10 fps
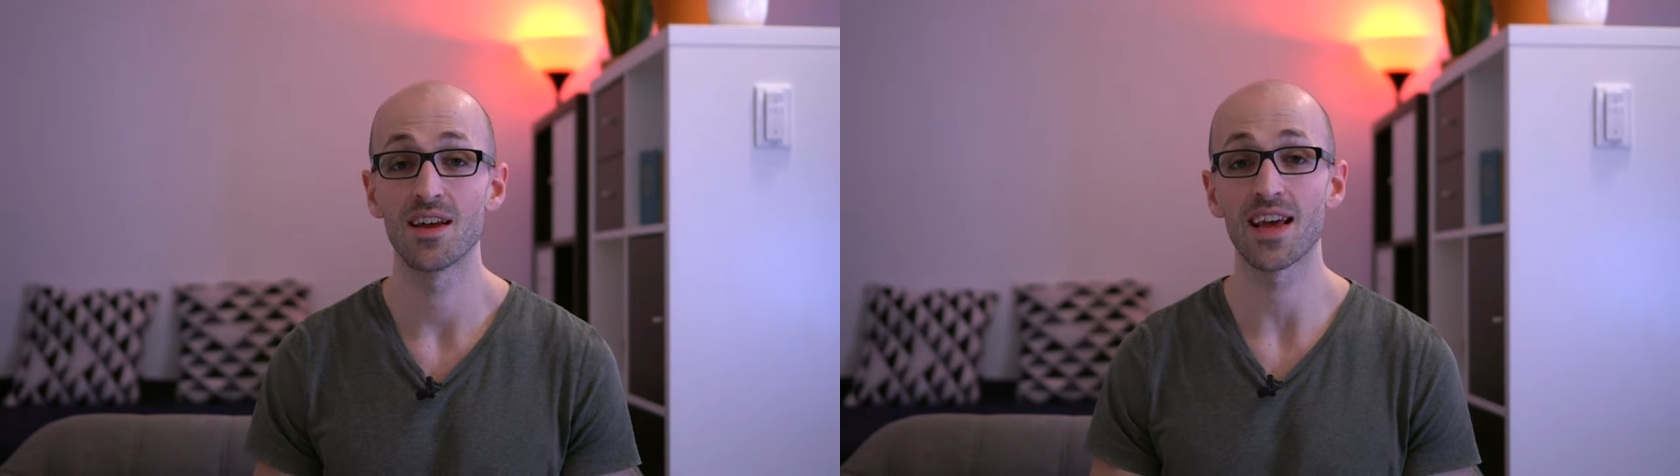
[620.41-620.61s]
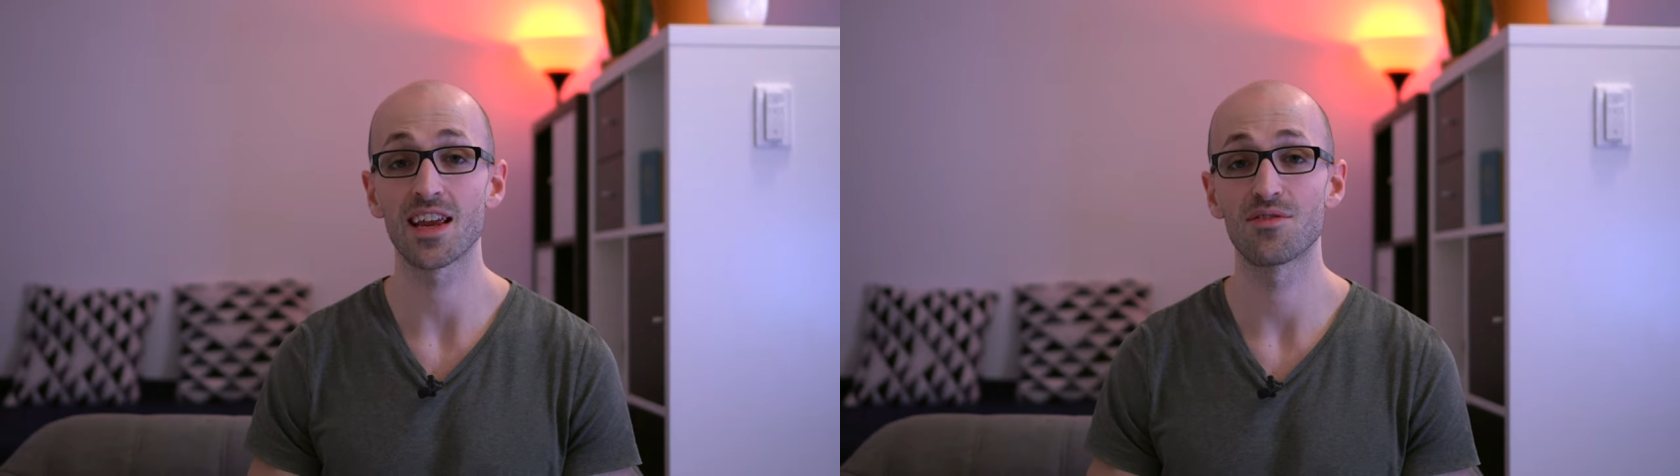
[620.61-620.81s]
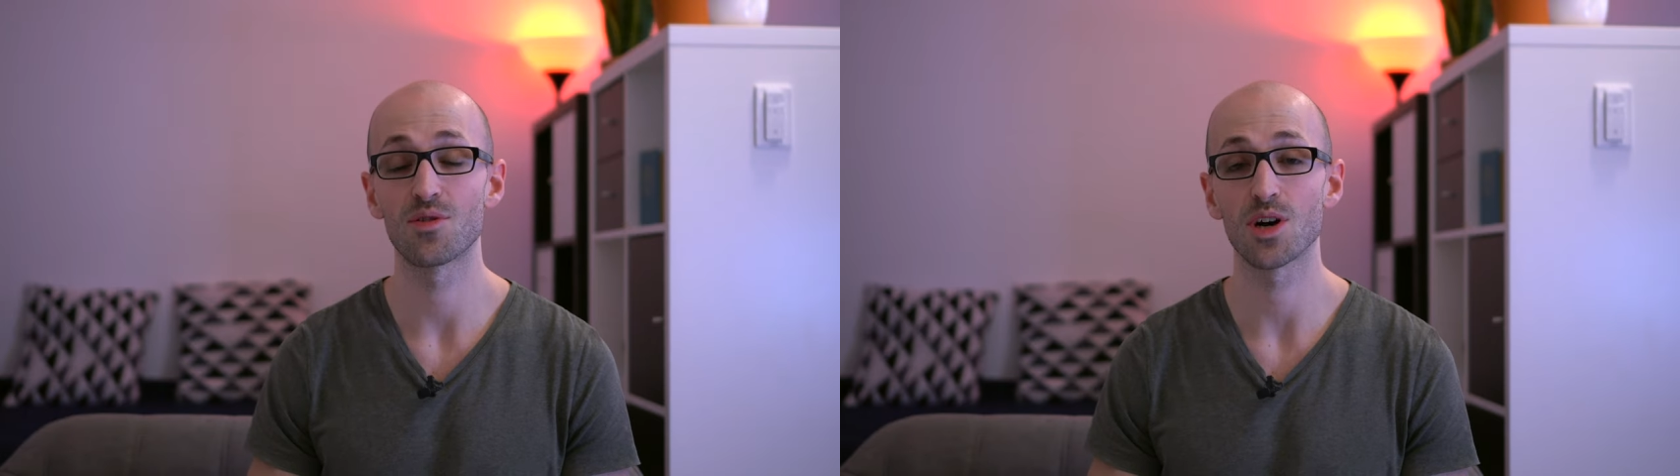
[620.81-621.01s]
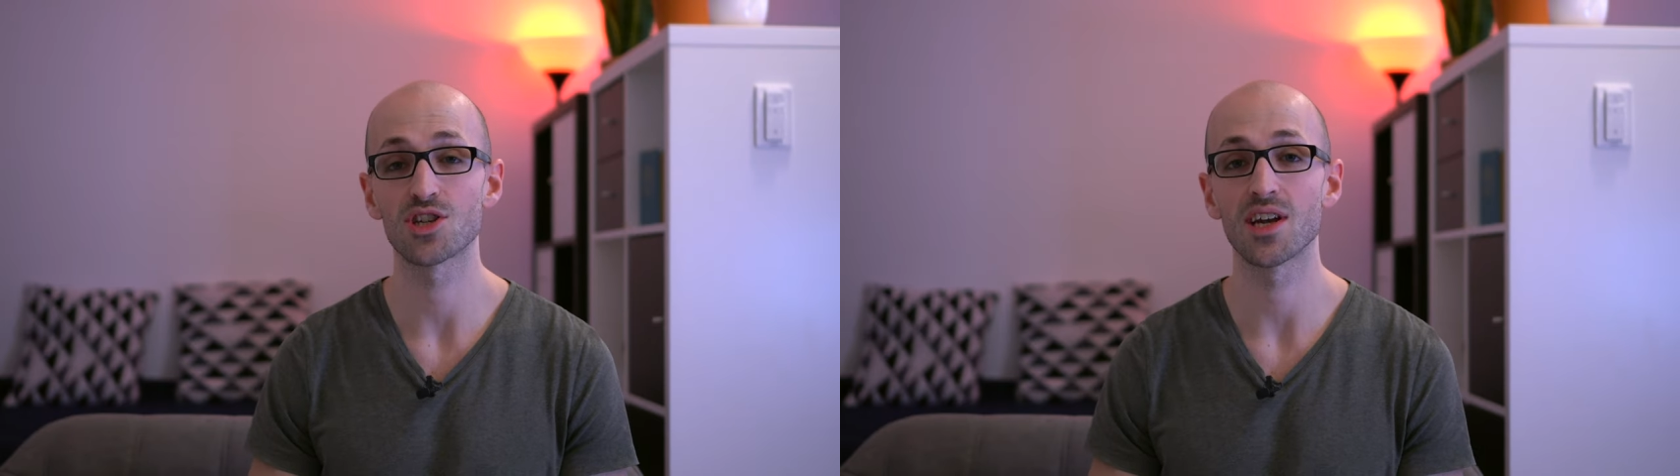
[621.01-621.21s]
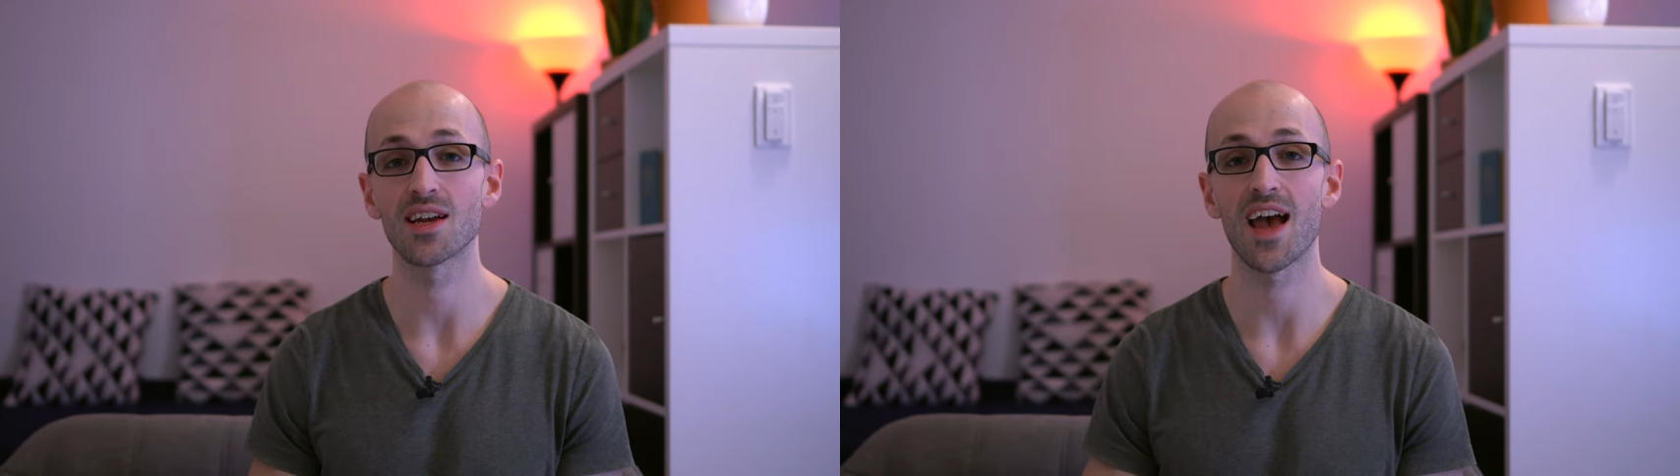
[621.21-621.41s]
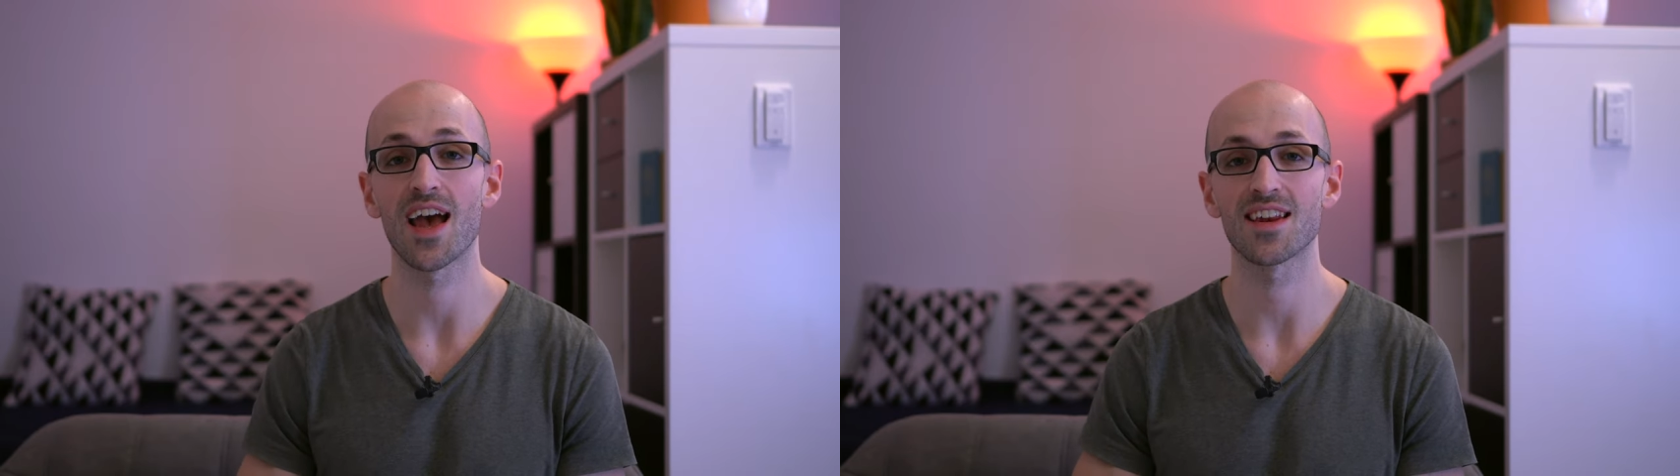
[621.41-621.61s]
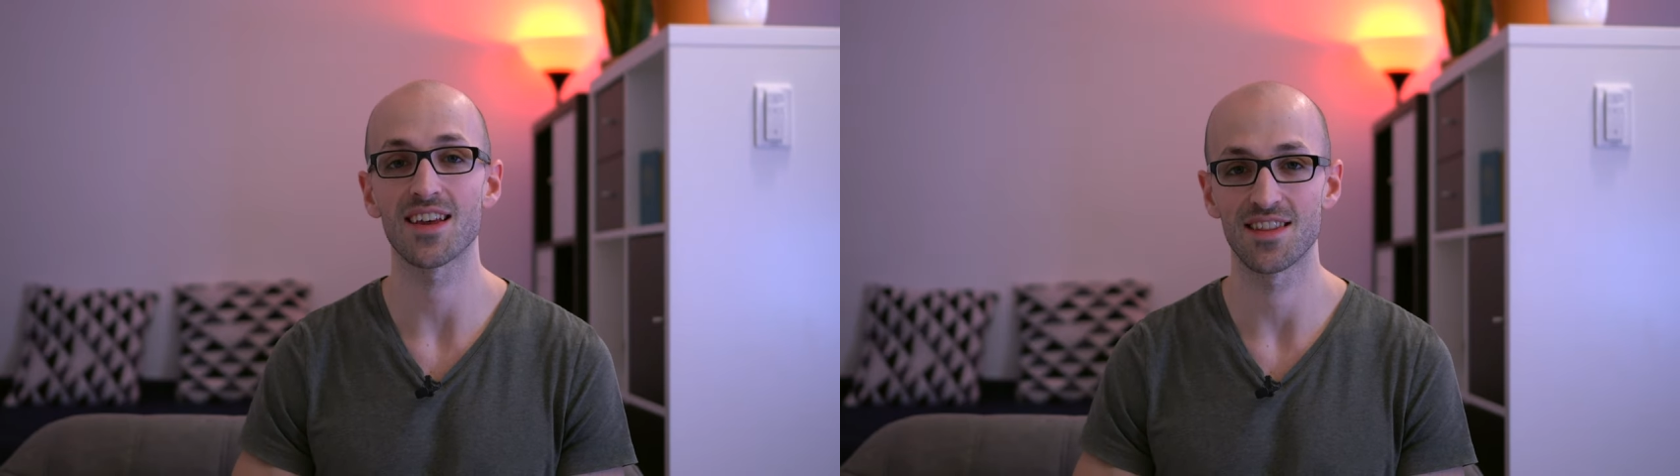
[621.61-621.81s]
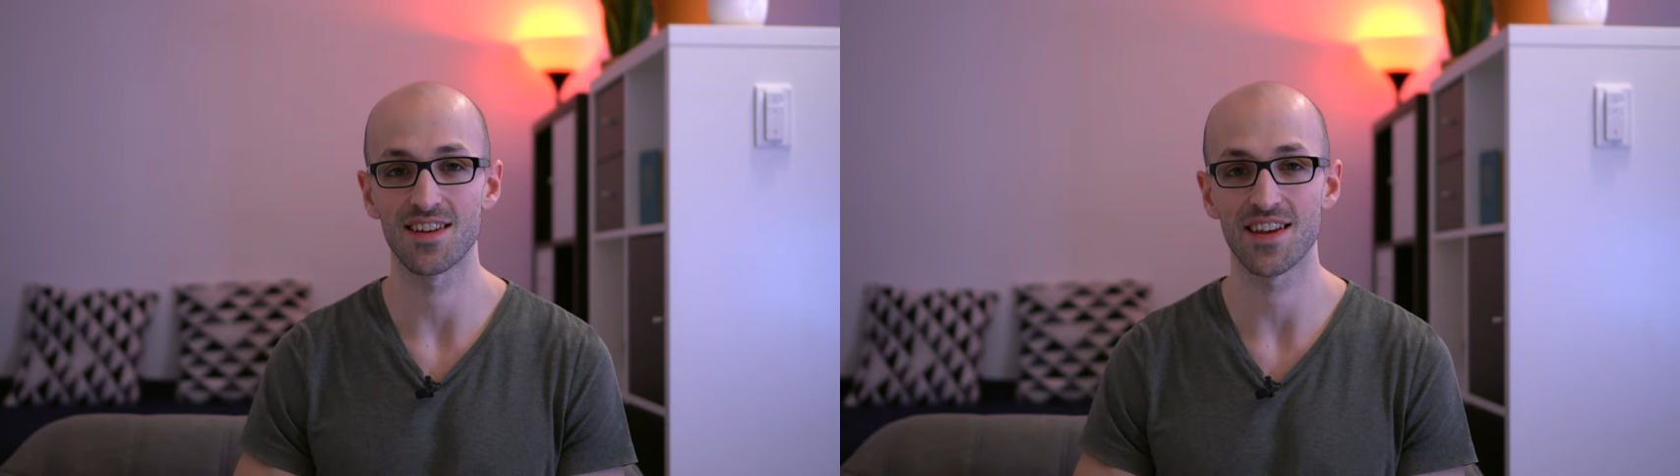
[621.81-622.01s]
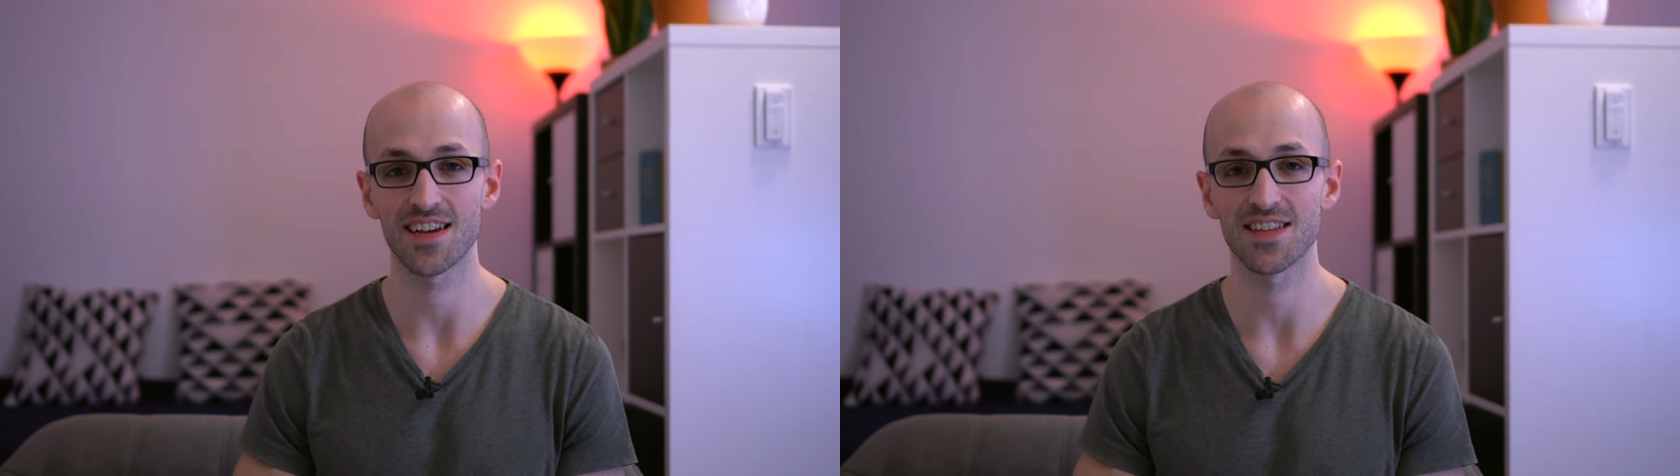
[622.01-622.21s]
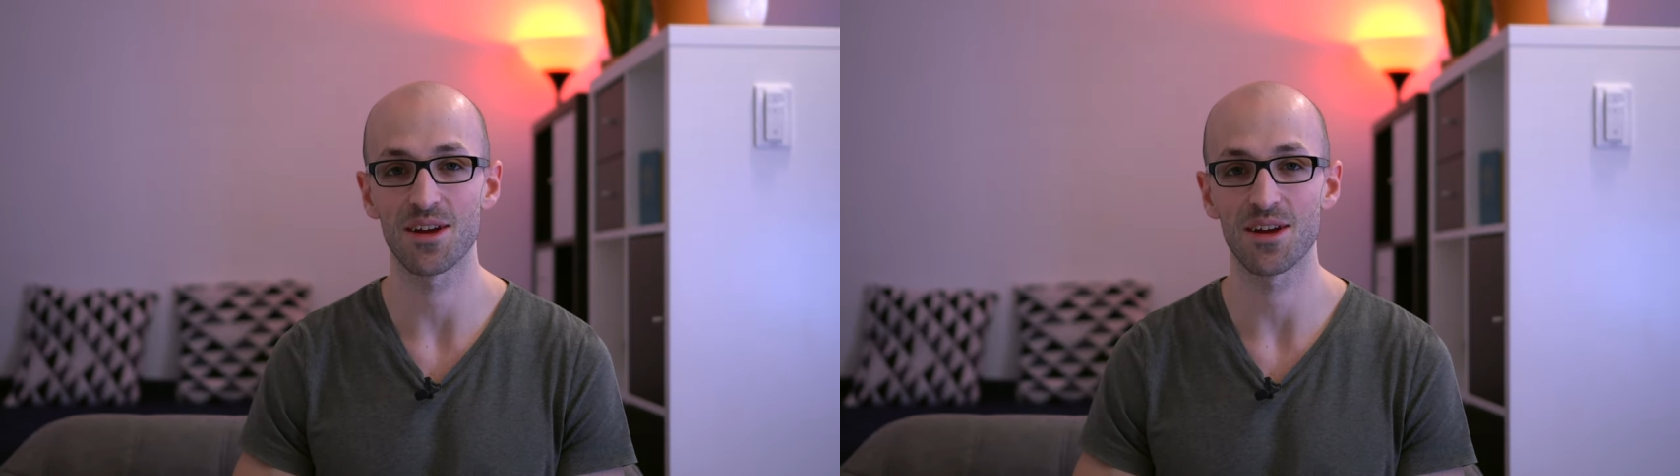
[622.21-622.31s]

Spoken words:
Thank you for watching, and until next